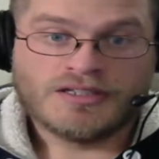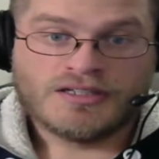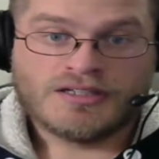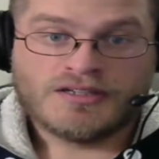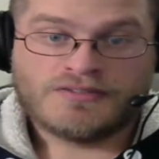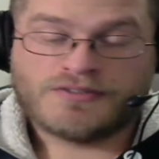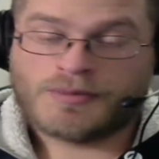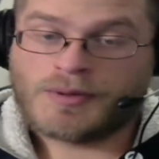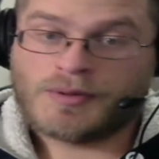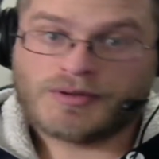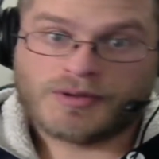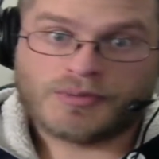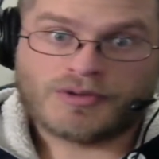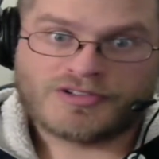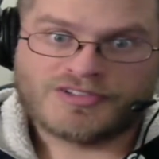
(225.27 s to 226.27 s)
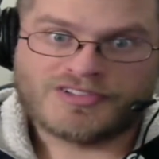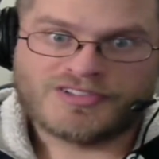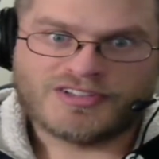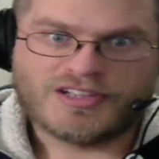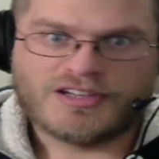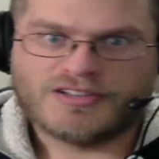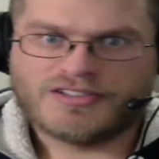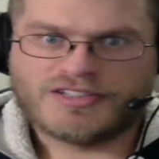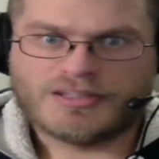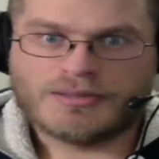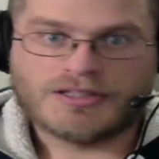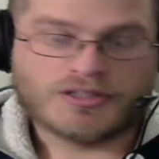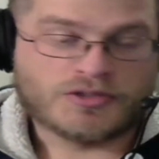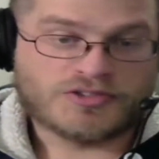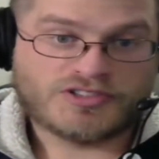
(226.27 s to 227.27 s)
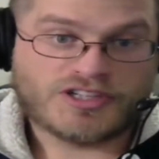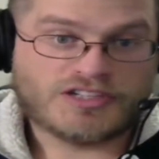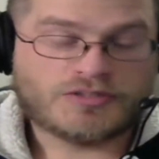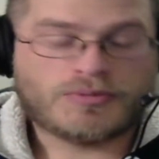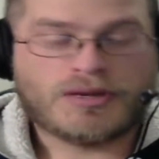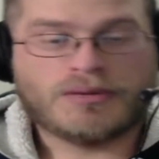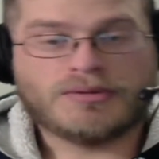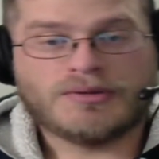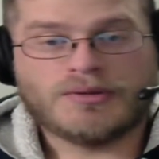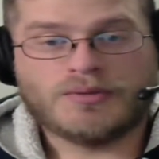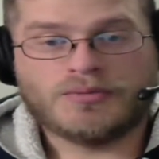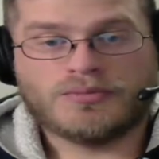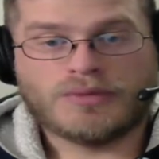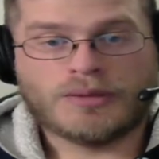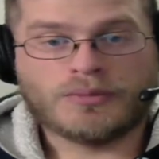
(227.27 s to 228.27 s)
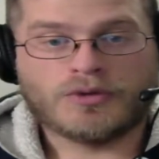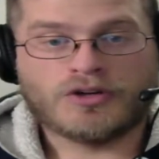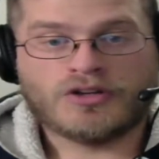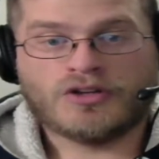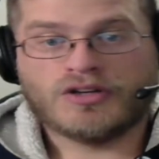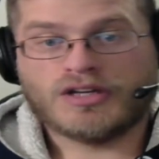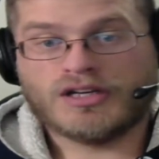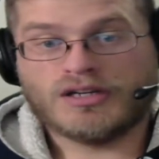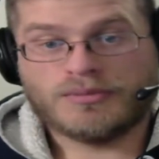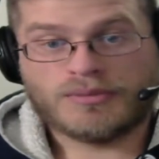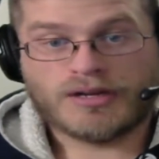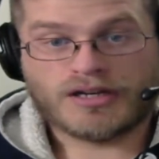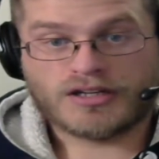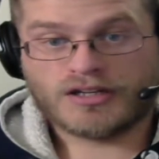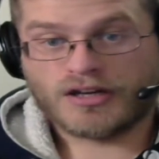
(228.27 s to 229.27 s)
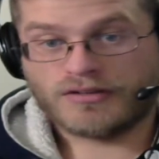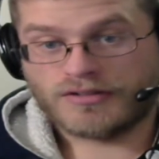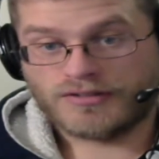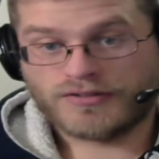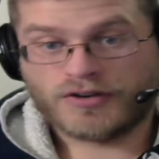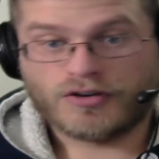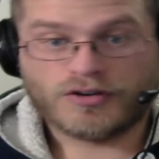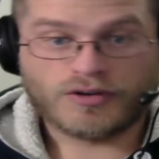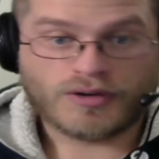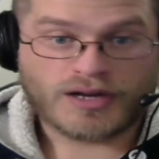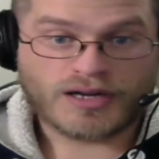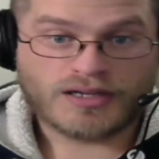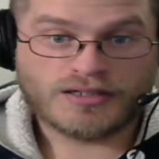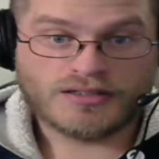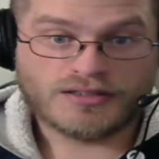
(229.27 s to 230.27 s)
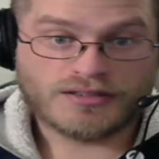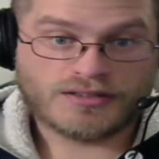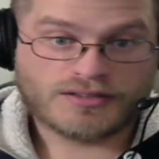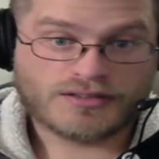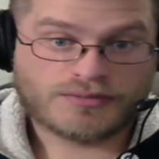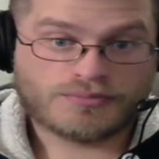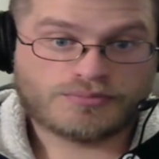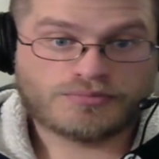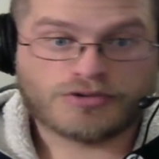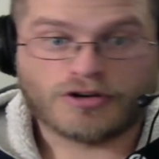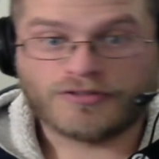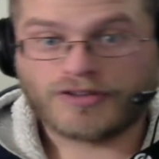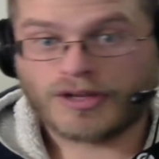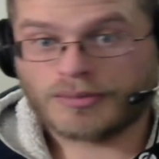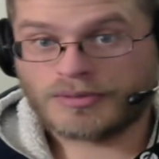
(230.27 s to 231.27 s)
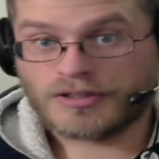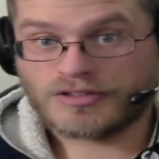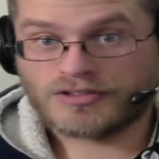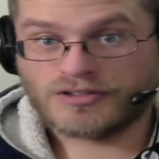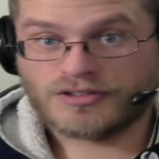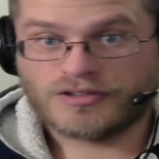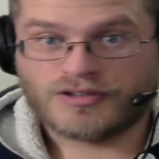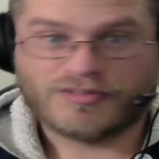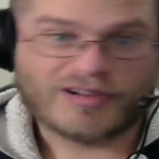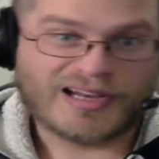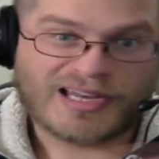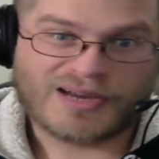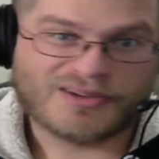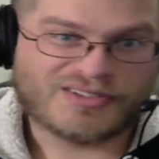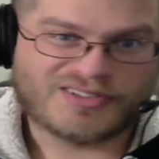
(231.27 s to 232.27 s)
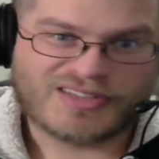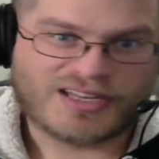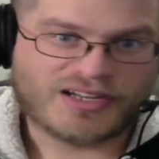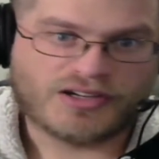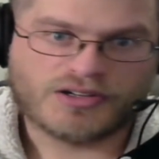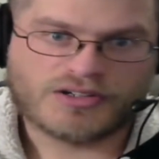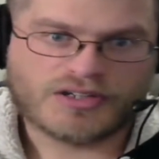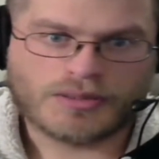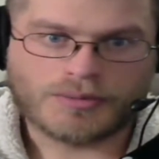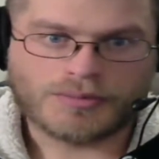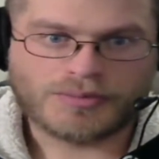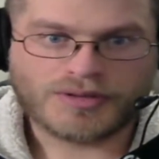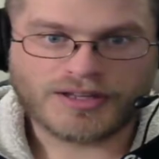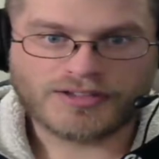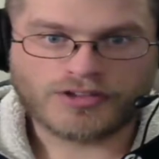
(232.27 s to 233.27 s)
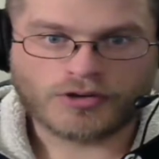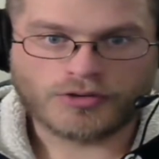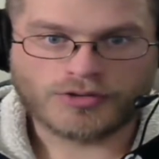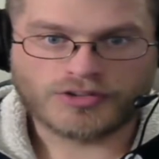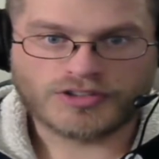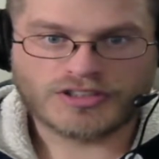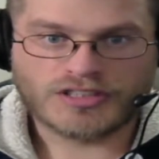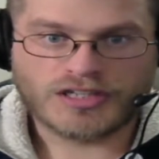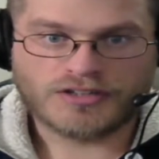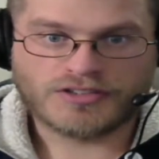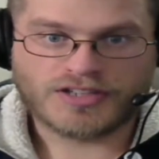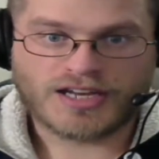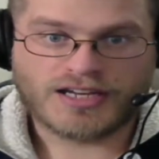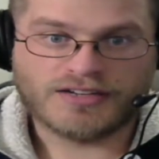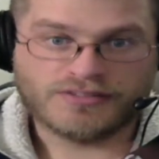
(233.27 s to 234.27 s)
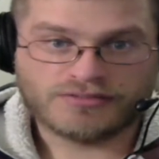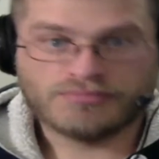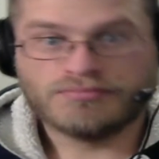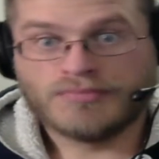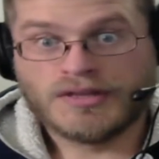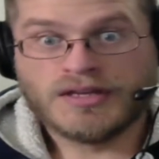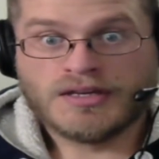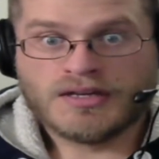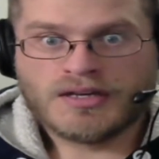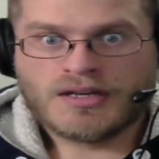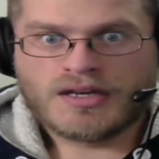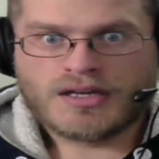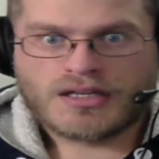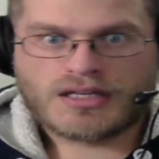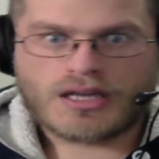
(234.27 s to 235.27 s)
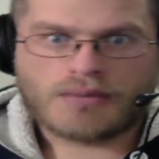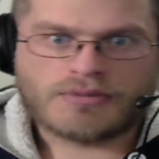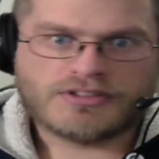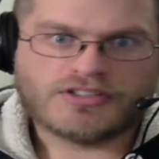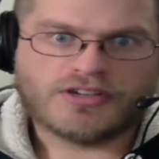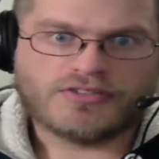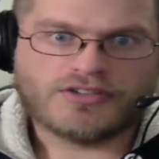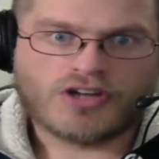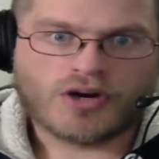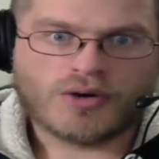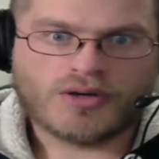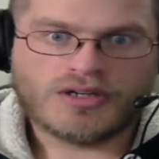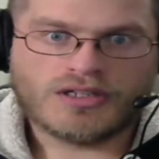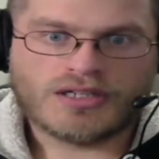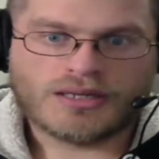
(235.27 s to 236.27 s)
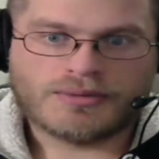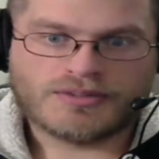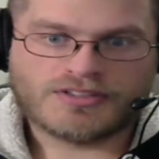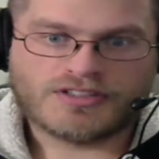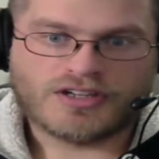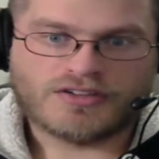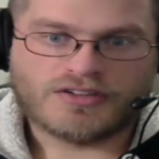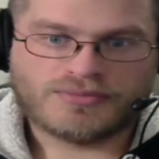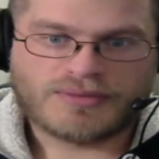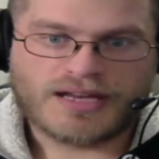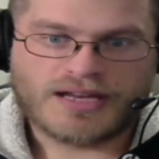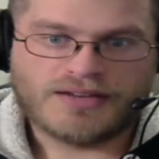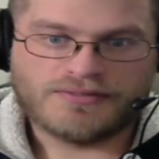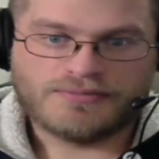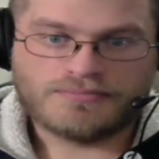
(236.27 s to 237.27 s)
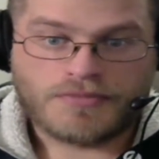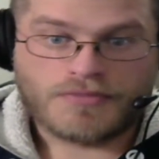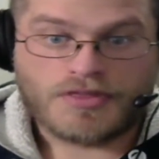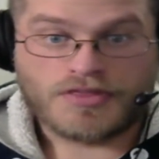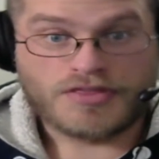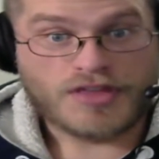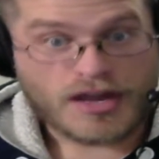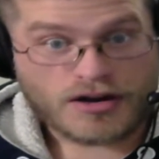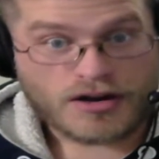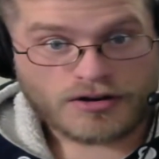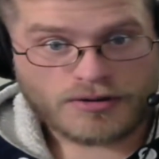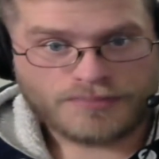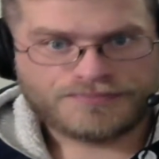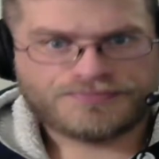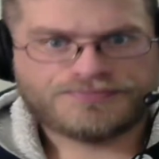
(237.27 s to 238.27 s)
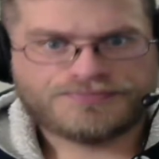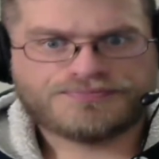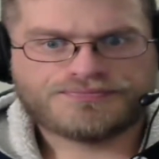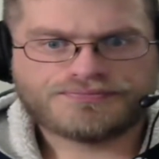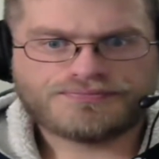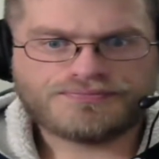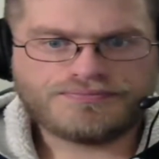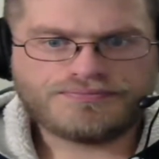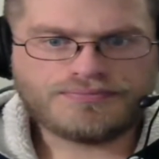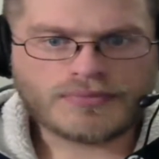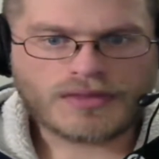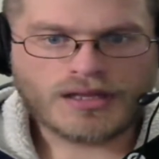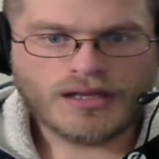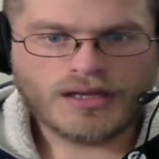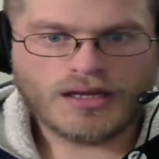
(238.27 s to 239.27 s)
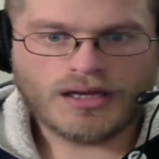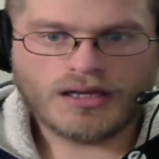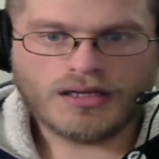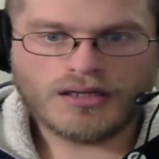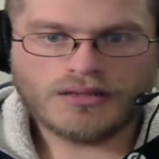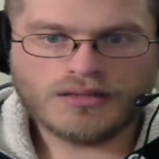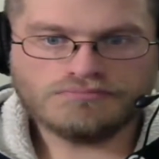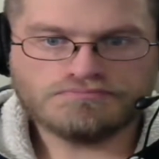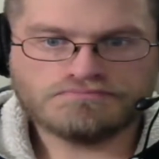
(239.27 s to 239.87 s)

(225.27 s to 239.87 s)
for people watching this later, it's going to make no sense, but I'm going to be, I'm working on getting a better cover photo and profile picture. Right now I just kind of got a couple placeholders in there to kind of get myself going, get myself kind of there. Um,